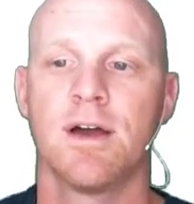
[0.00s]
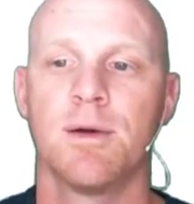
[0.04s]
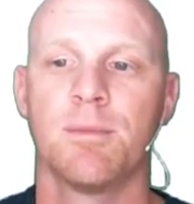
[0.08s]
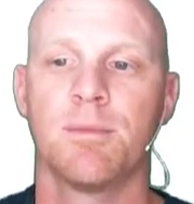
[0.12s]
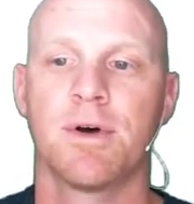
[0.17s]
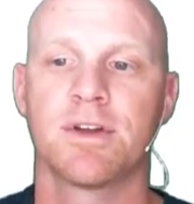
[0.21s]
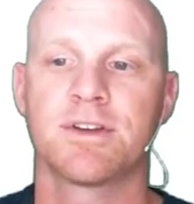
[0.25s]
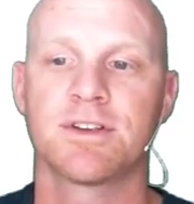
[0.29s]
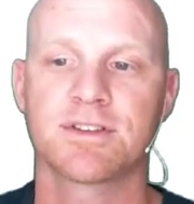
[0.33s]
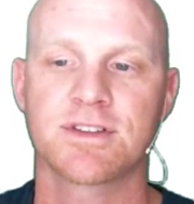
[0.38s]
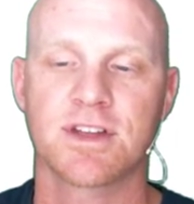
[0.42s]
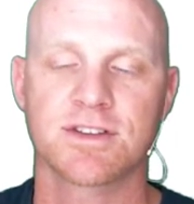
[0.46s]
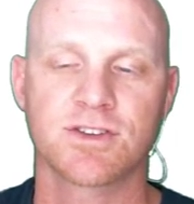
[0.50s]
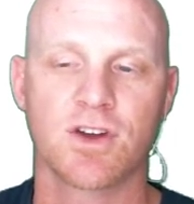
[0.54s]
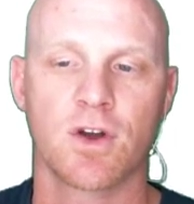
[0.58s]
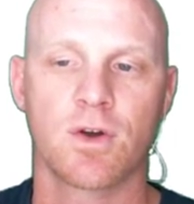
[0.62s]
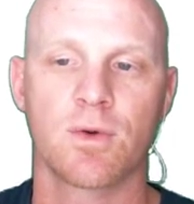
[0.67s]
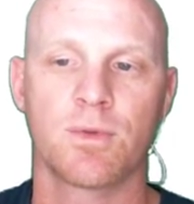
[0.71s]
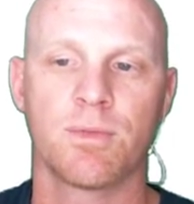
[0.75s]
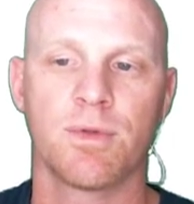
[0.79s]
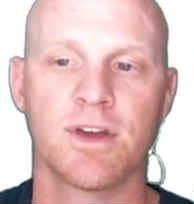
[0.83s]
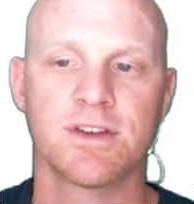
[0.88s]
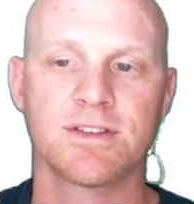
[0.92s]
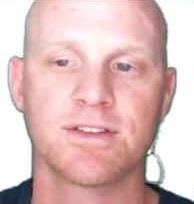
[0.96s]
but just I start
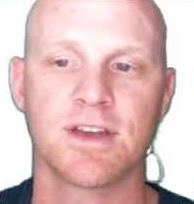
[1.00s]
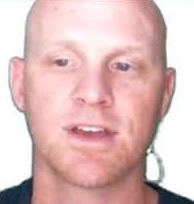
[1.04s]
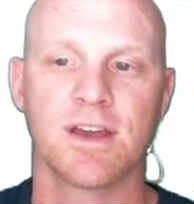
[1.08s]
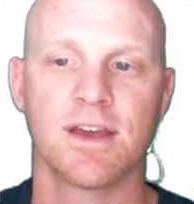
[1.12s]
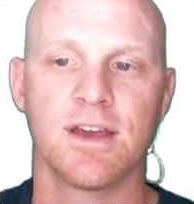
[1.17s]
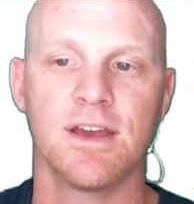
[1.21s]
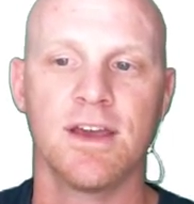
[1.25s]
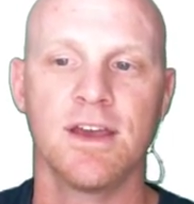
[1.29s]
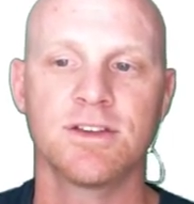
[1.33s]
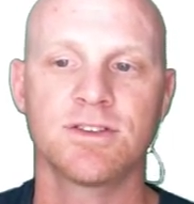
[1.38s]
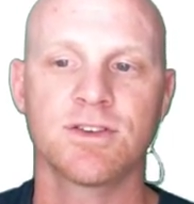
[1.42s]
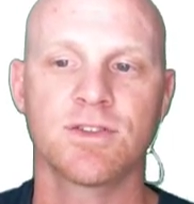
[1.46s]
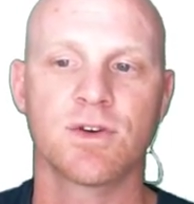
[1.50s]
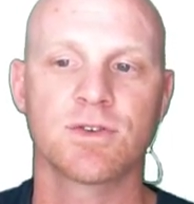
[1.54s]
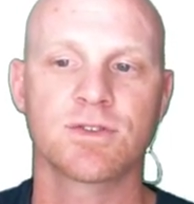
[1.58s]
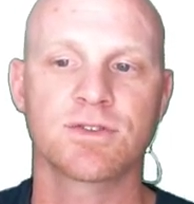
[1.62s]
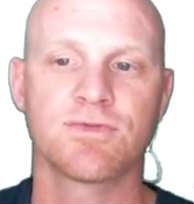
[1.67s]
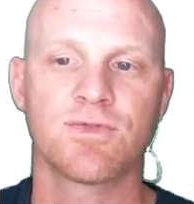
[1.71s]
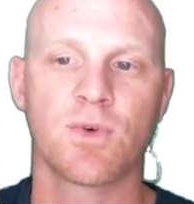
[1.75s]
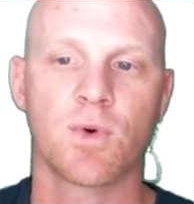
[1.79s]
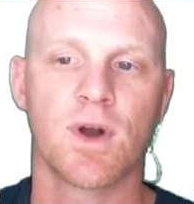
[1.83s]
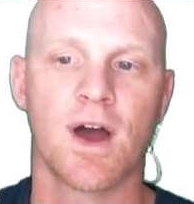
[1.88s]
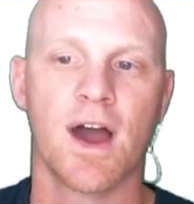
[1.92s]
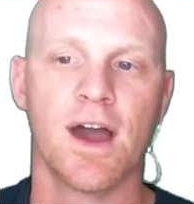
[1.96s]
replacing each of those
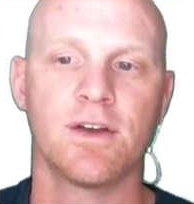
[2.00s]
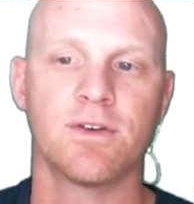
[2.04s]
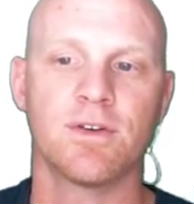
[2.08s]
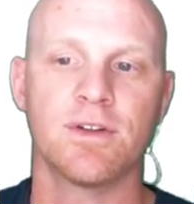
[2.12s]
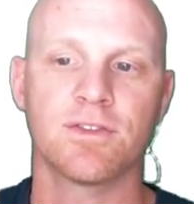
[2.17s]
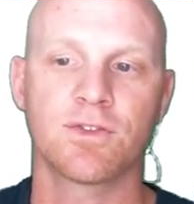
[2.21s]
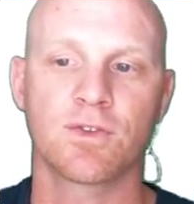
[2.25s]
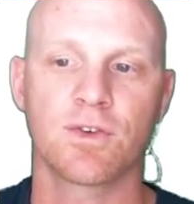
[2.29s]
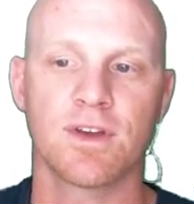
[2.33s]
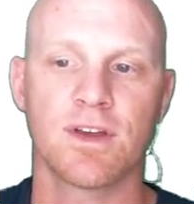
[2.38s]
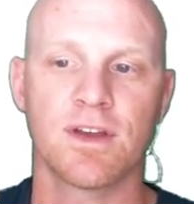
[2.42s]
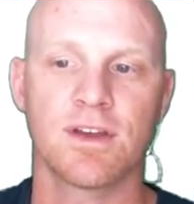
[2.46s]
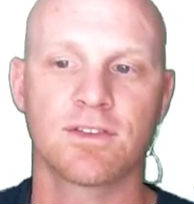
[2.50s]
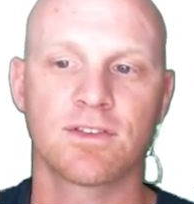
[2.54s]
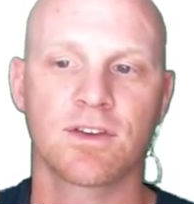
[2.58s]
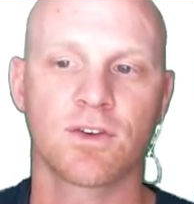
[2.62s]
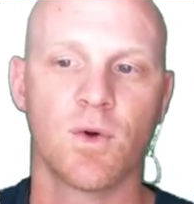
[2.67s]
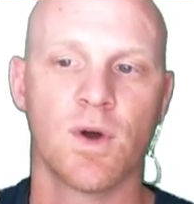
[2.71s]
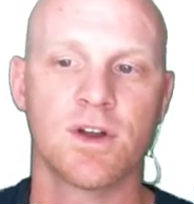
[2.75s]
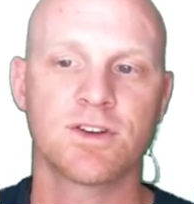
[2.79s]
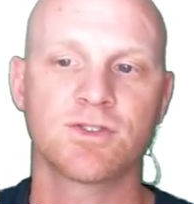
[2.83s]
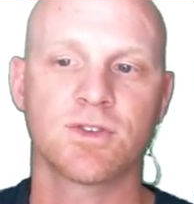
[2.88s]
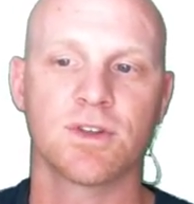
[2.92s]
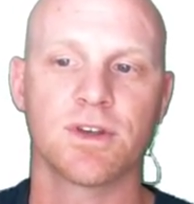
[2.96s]
four hydrogens
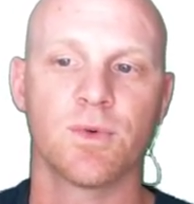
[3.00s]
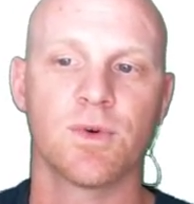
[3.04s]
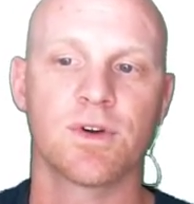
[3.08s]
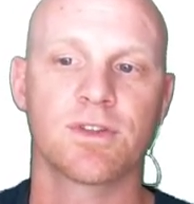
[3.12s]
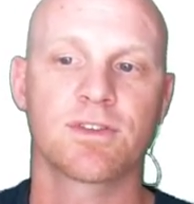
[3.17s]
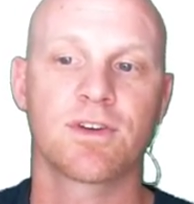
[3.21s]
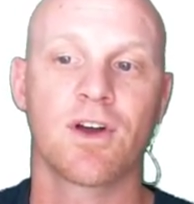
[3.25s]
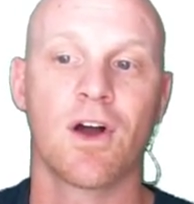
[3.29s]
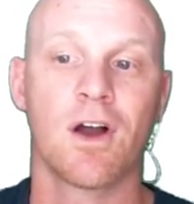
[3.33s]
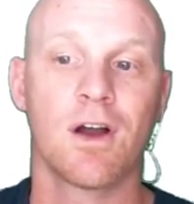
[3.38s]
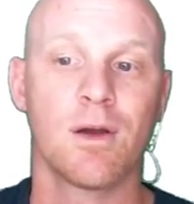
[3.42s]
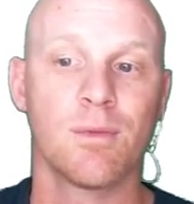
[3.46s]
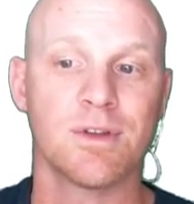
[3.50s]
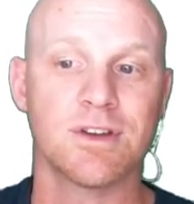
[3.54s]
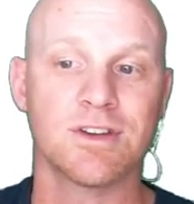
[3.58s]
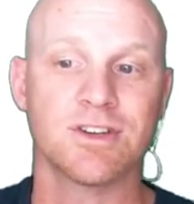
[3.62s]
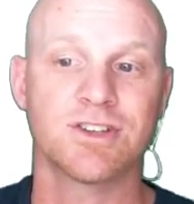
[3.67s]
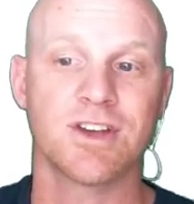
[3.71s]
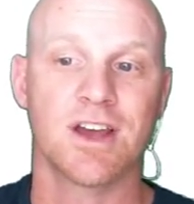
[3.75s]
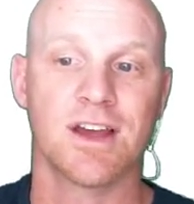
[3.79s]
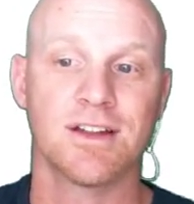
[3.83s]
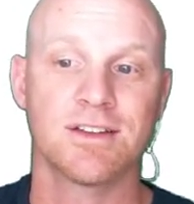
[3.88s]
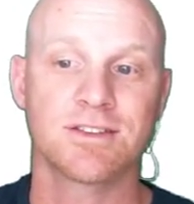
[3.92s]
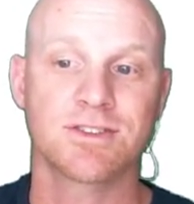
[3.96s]
sequentially with carbon
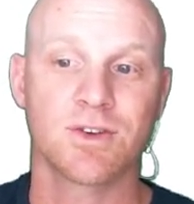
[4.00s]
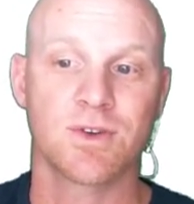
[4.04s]
chains.